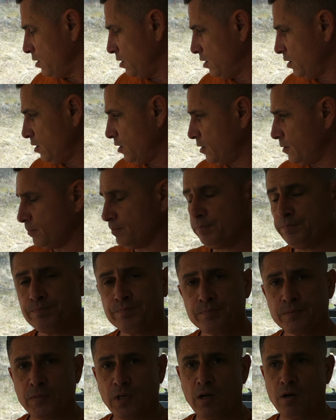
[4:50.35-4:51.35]
Um,
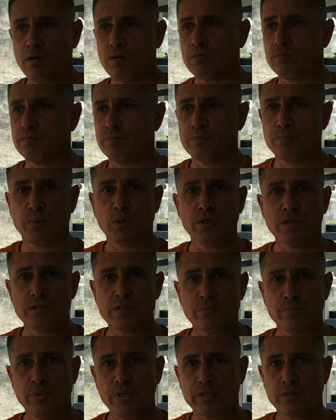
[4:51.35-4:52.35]
I'll put in
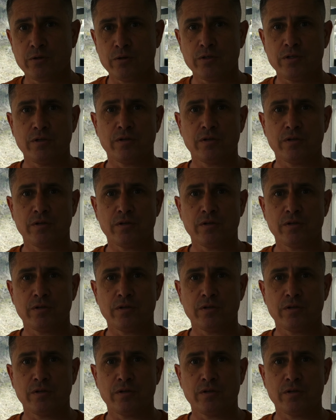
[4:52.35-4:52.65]
some pictures.